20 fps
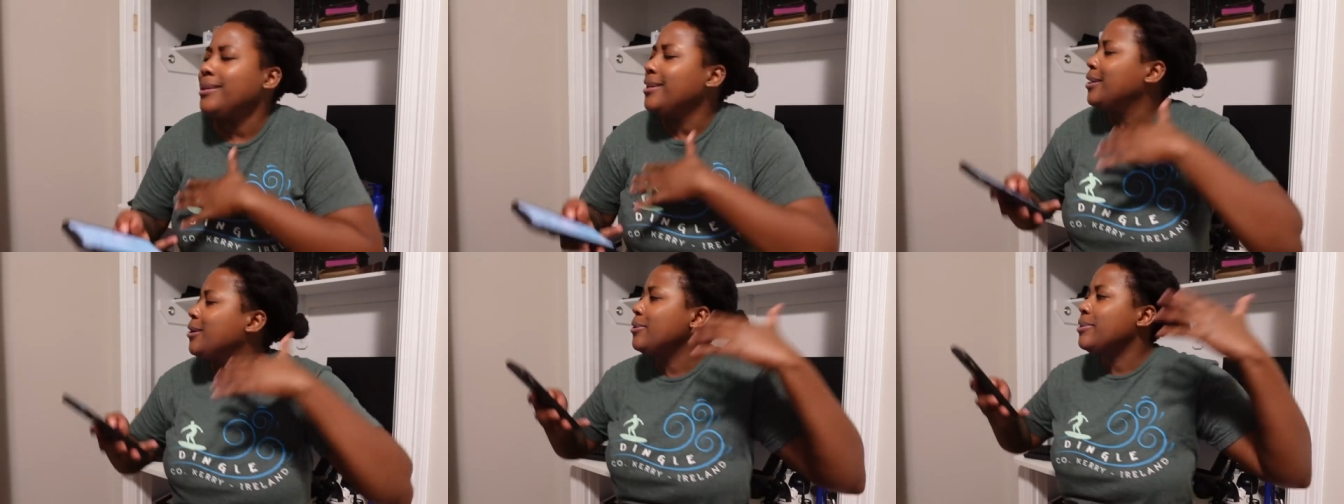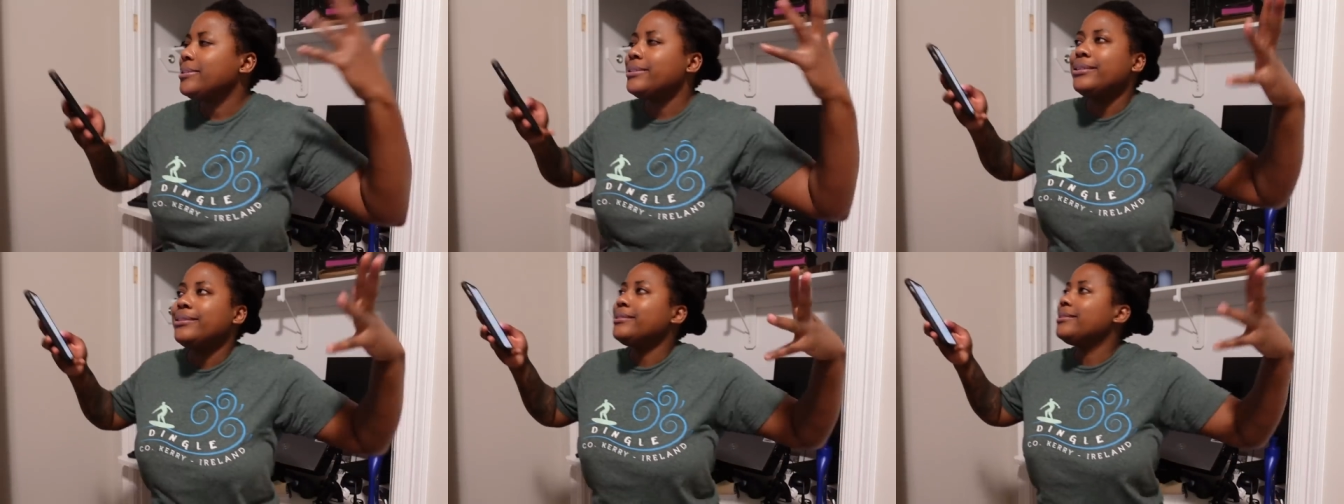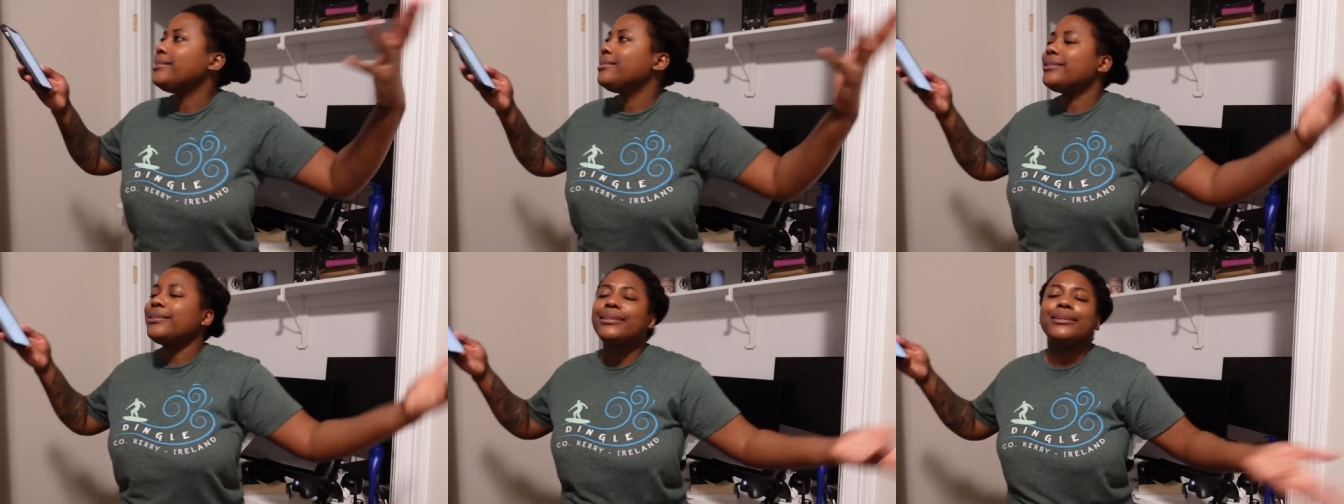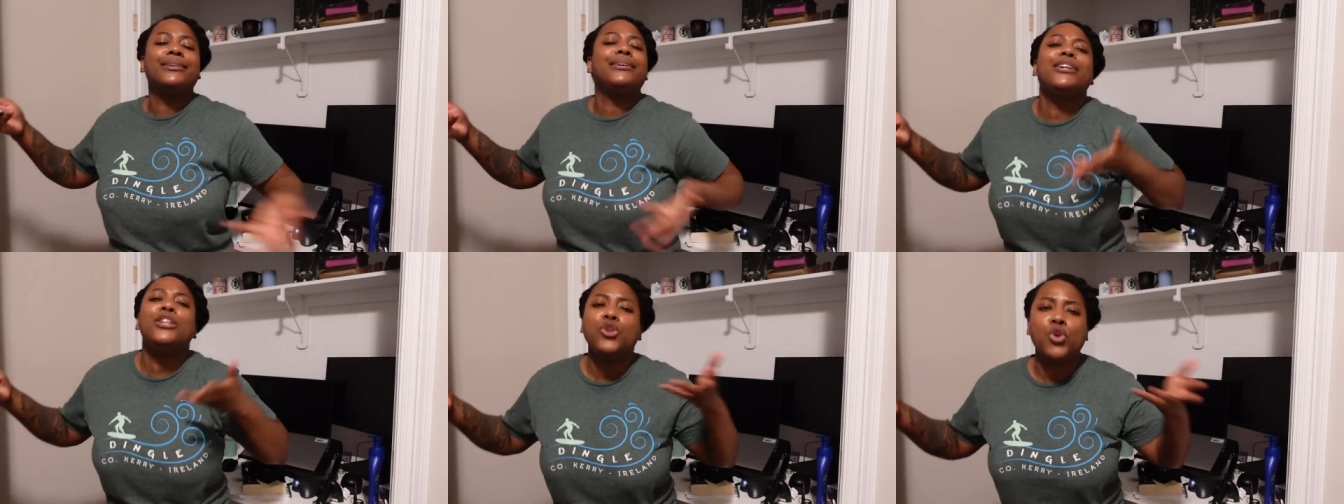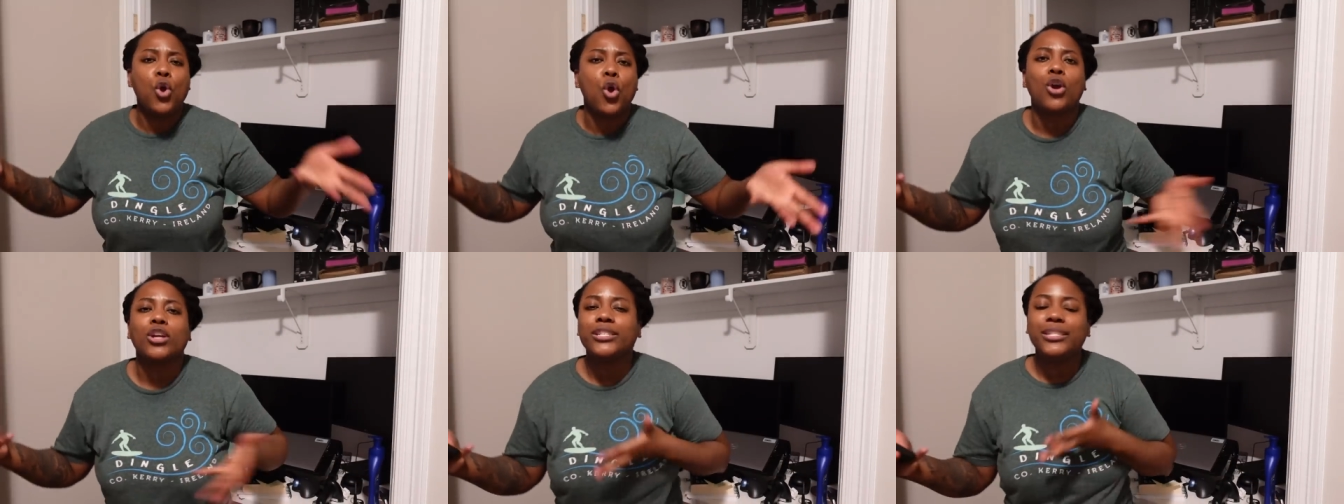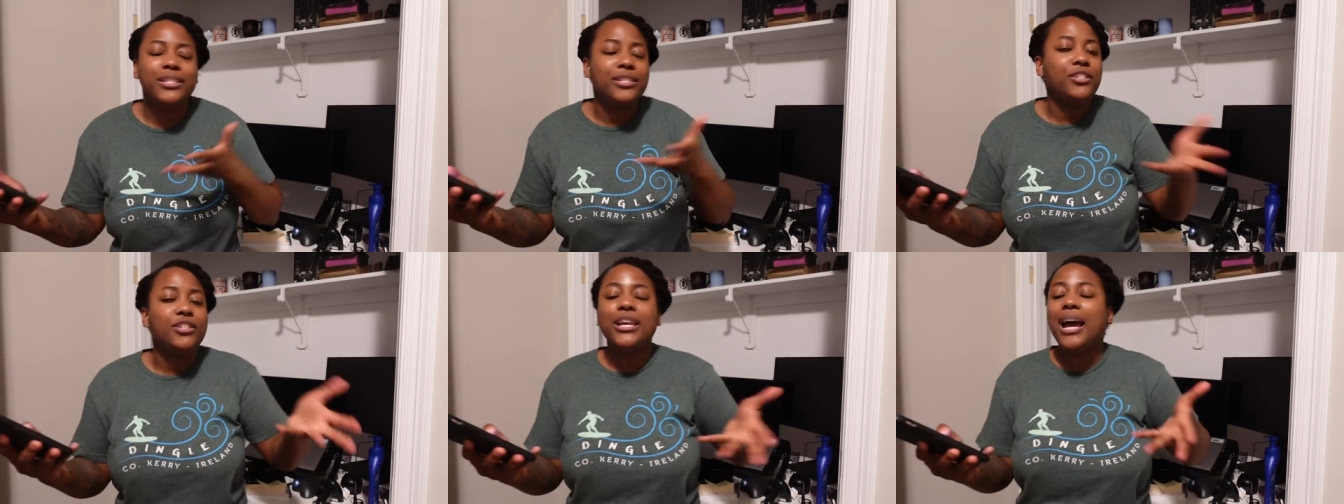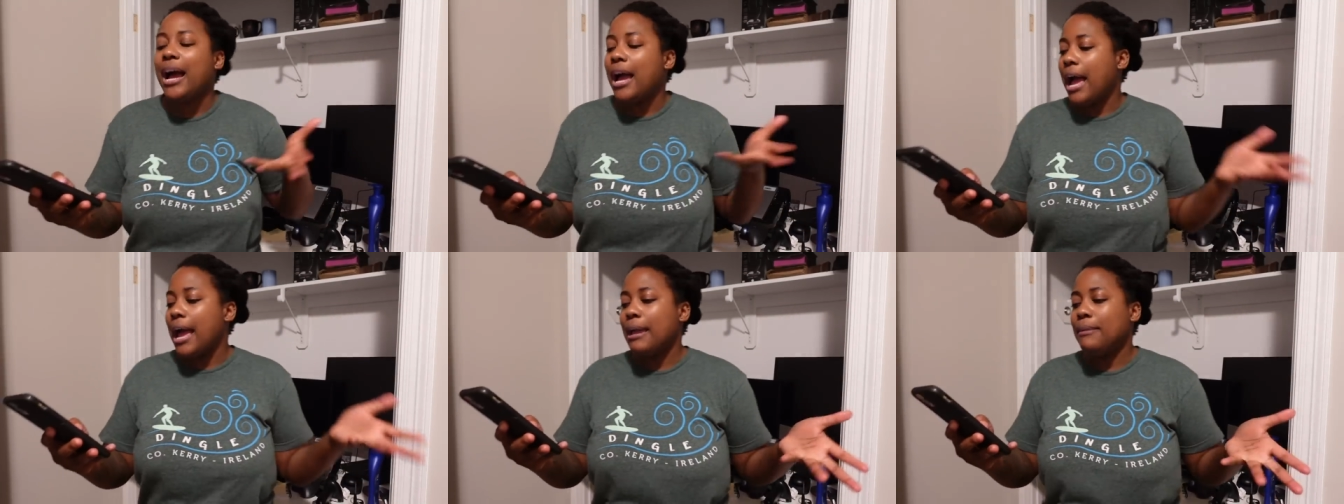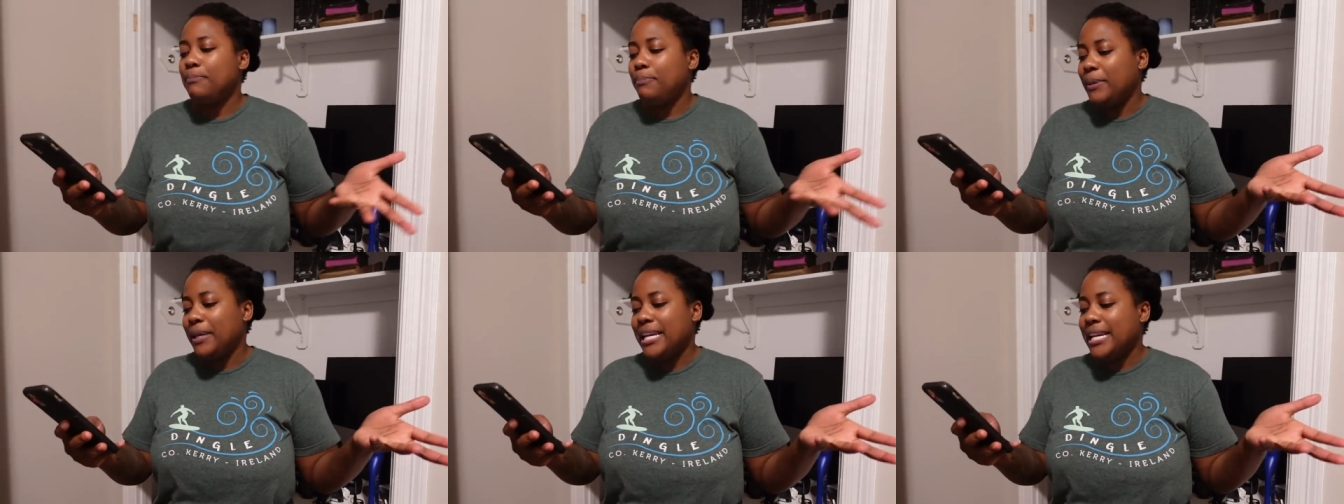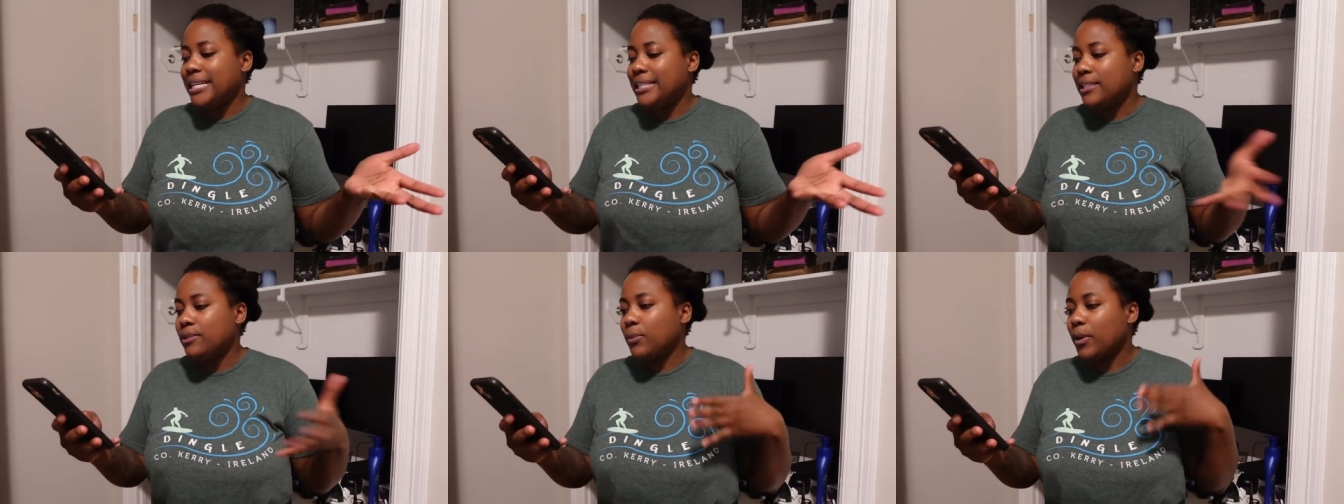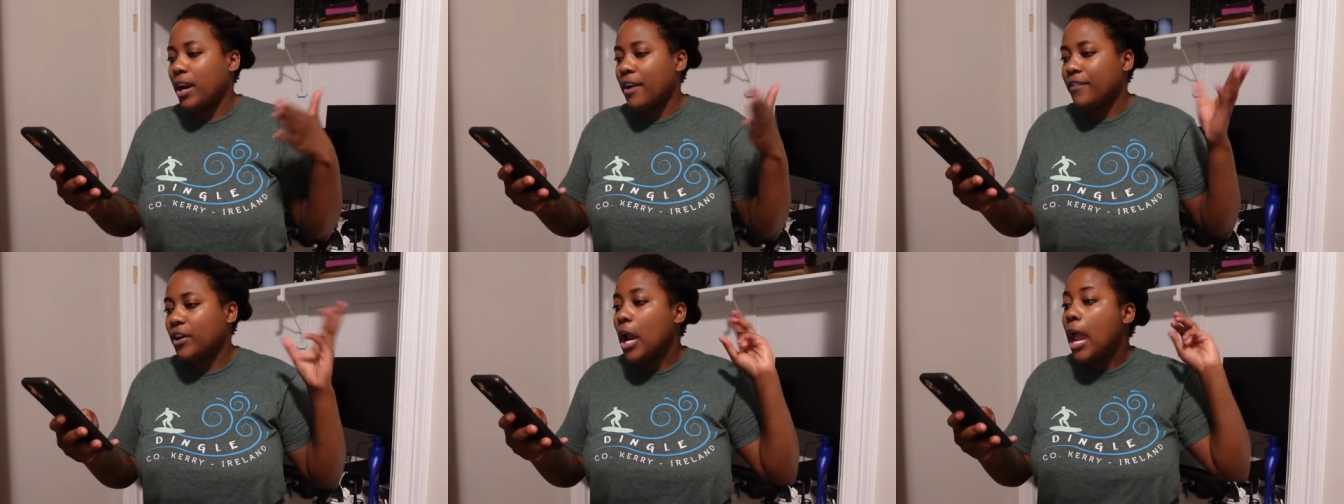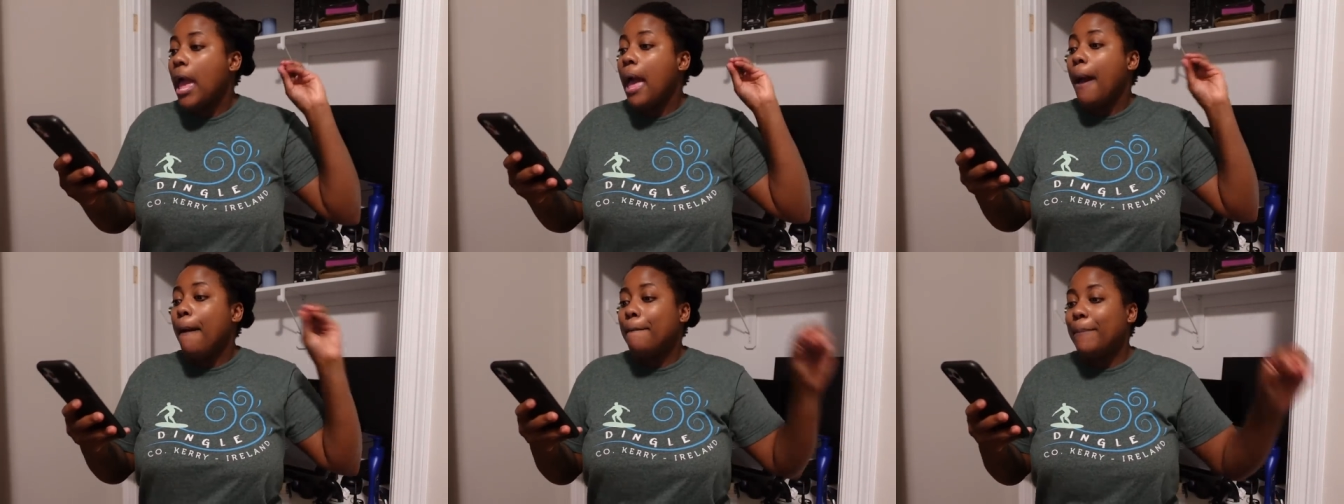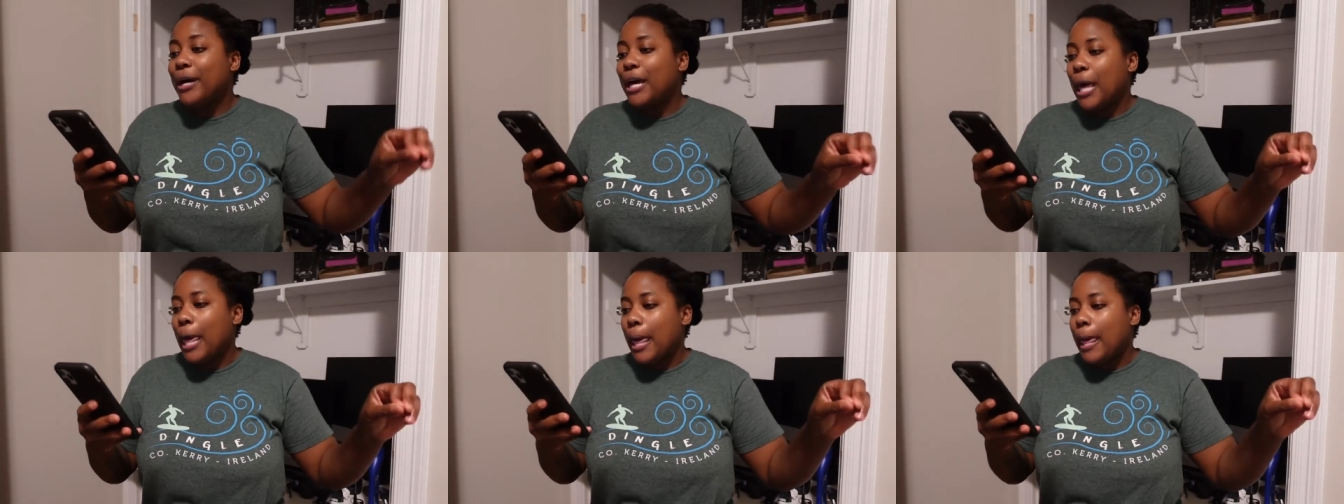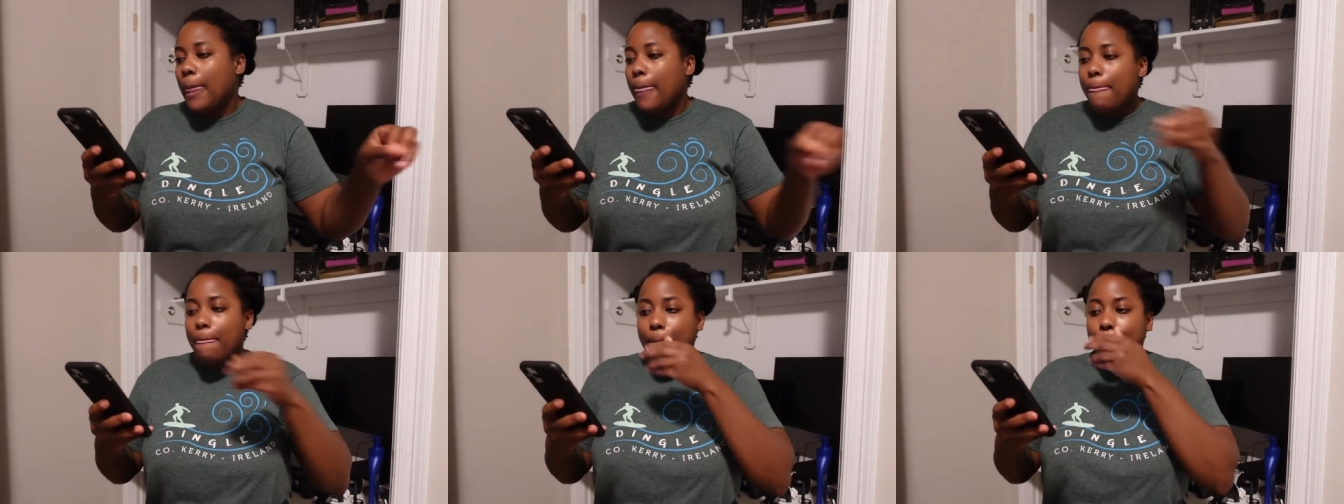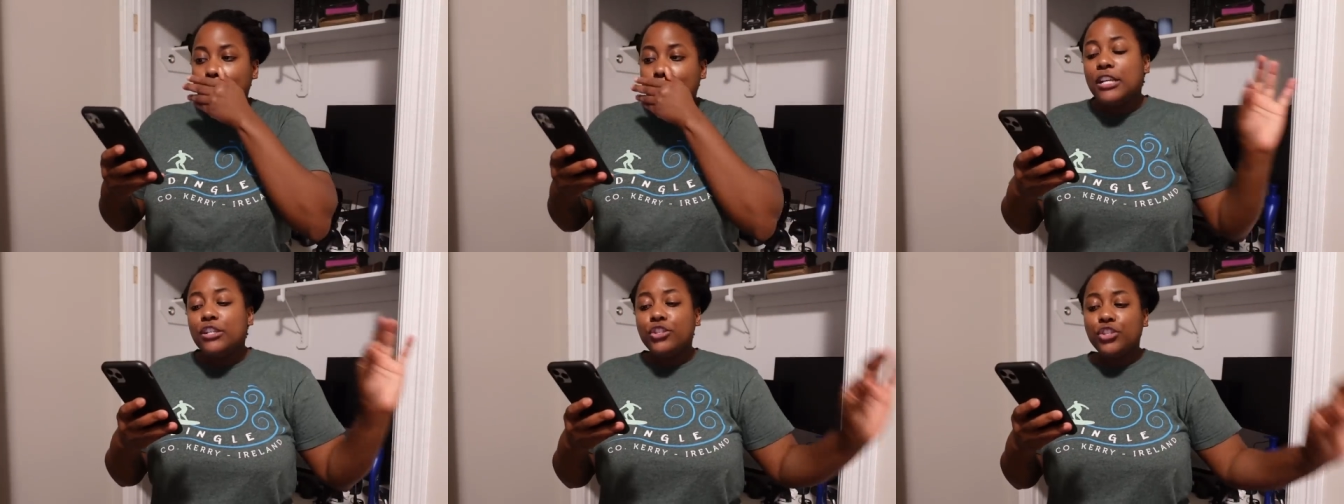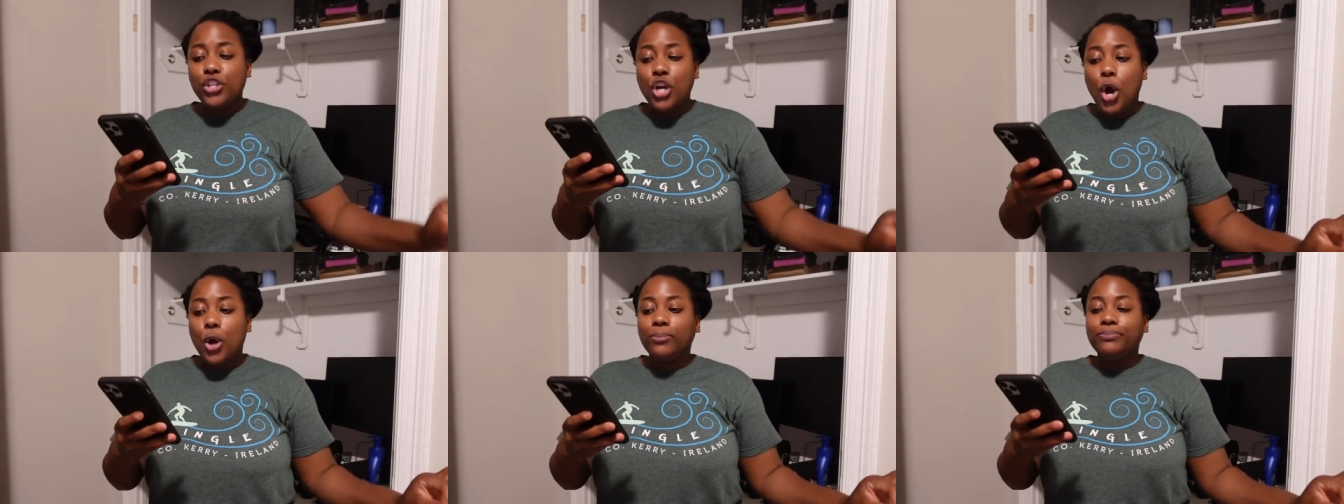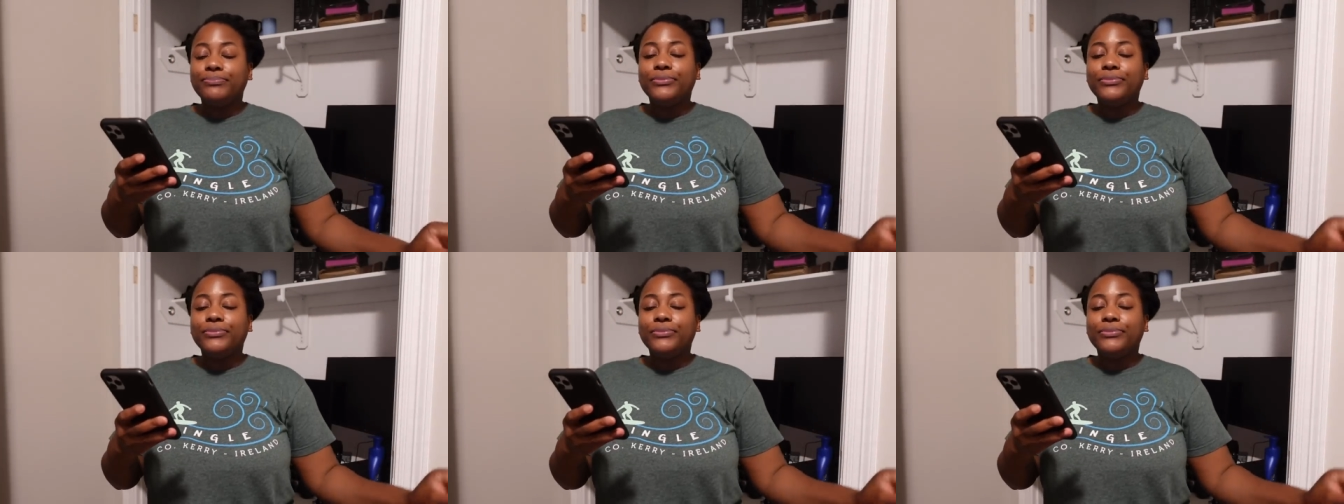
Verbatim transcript: You know, this isn't a New York Times piece, whatever. But so